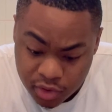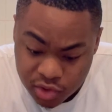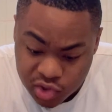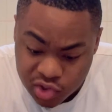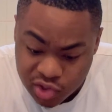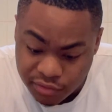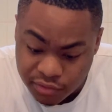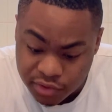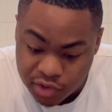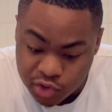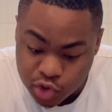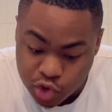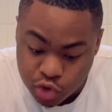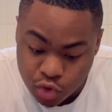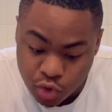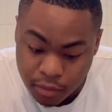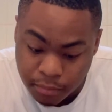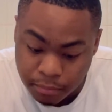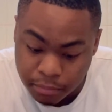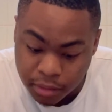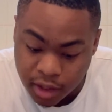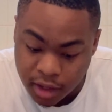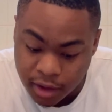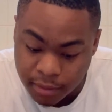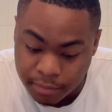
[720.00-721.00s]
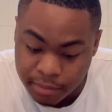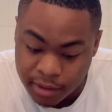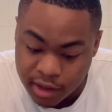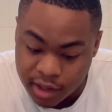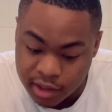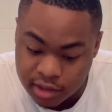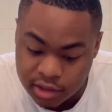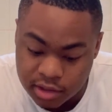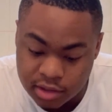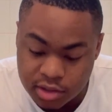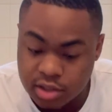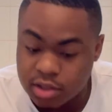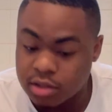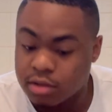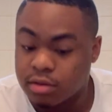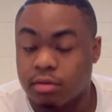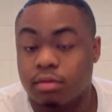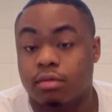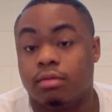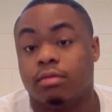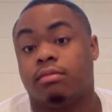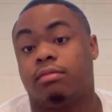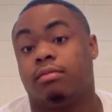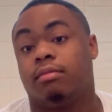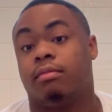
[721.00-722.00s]
of a short block package.
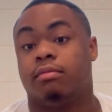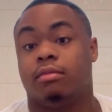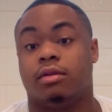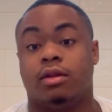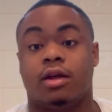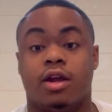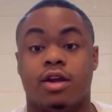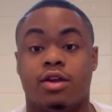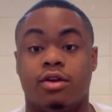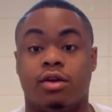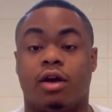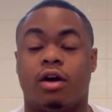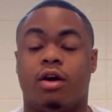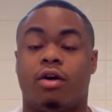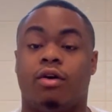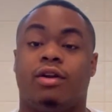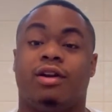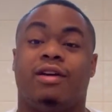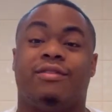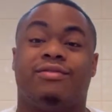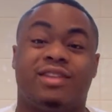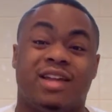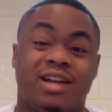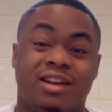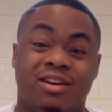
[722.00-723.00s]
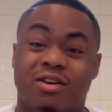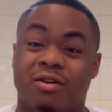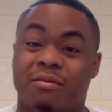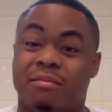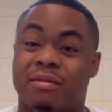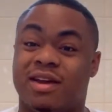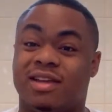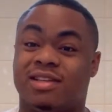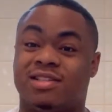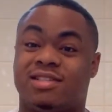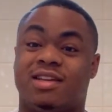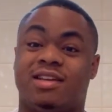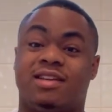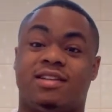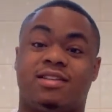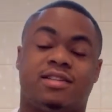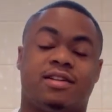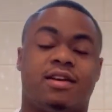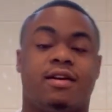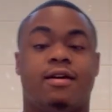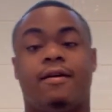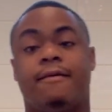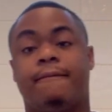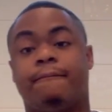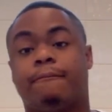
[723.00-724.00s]
There you go. And if that don't make sense,
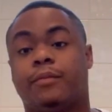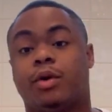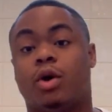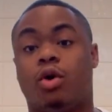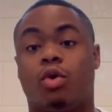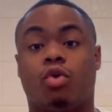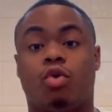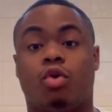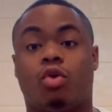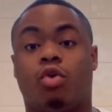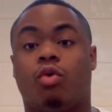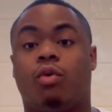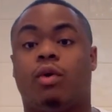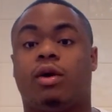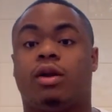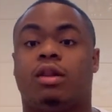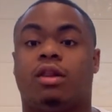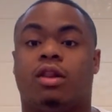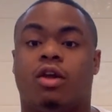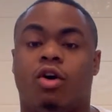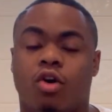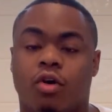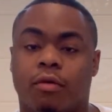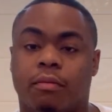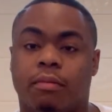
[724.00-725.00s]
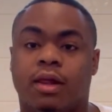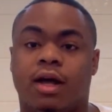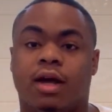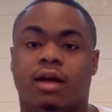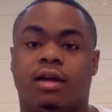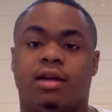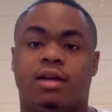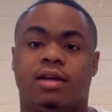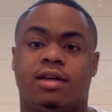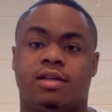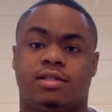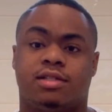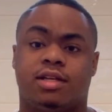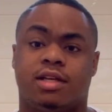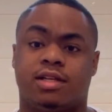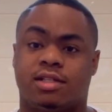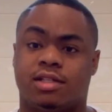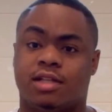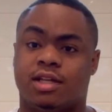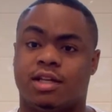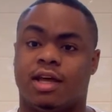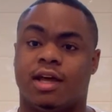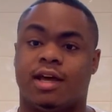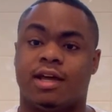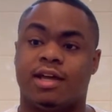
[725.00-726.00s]
go Google what a long block is. That's
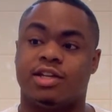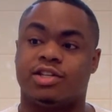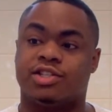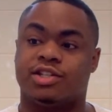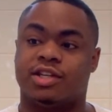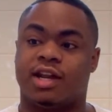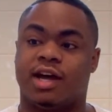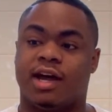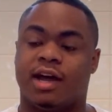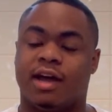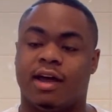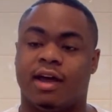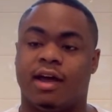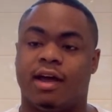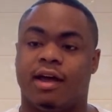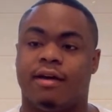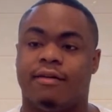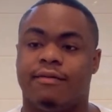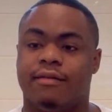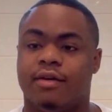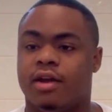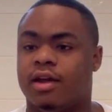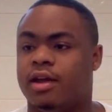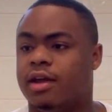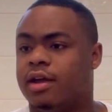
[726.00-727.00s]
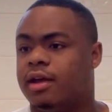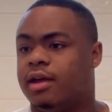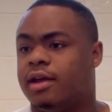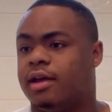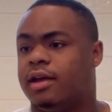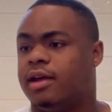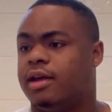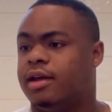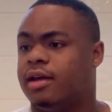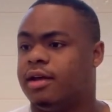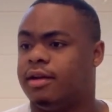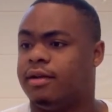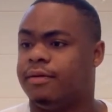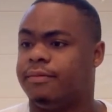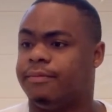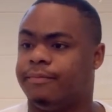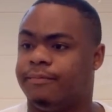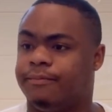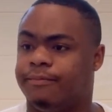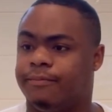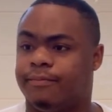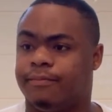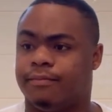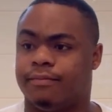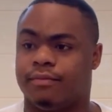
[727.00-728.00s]
the engine I have. And
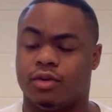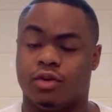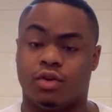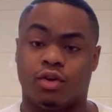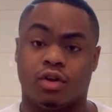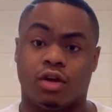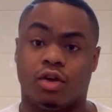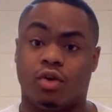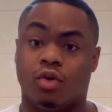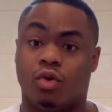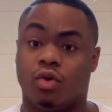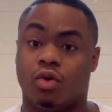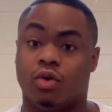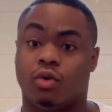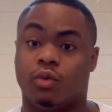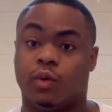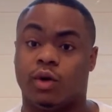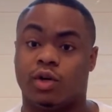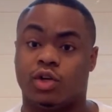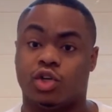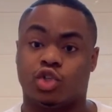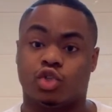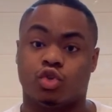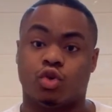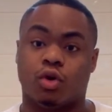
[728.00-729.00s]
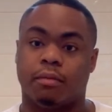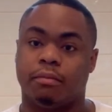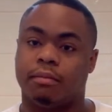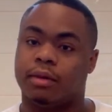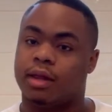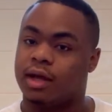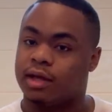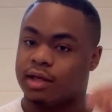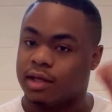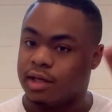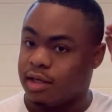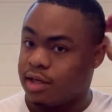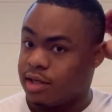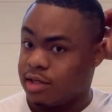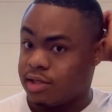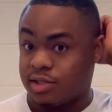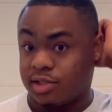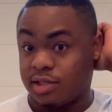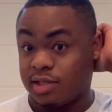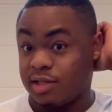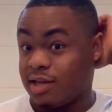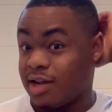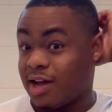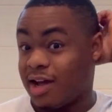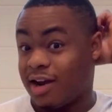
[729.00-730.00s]
you can Google what a short block is.
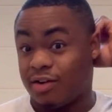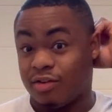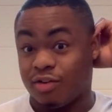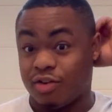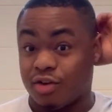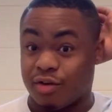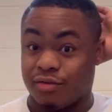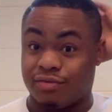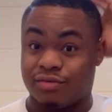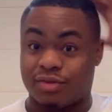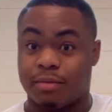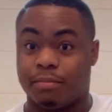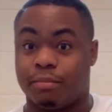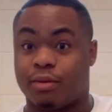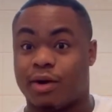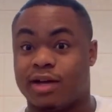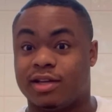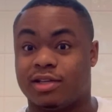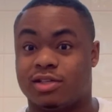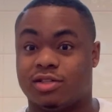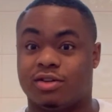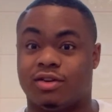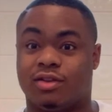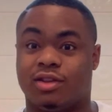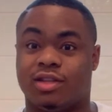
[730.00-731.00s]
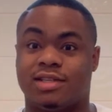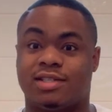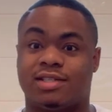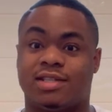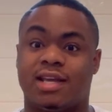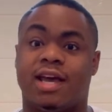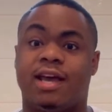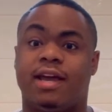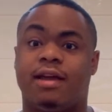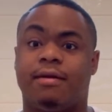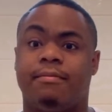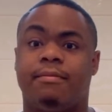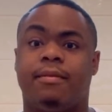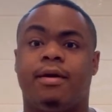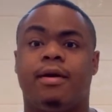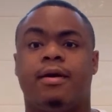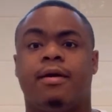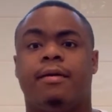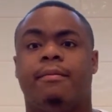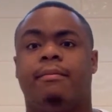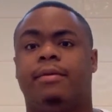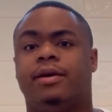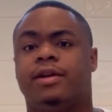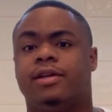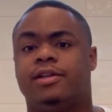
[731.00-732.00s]
And I don't know if the prices are the same,
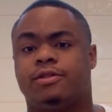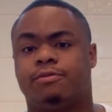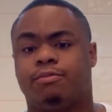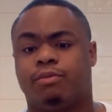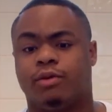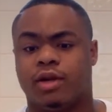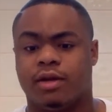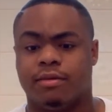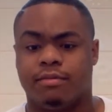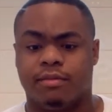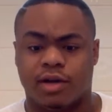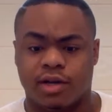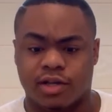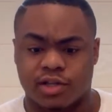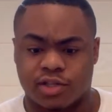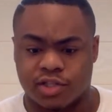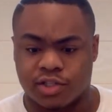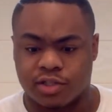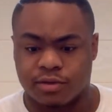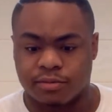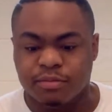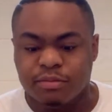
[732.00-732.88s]
but it's pretty much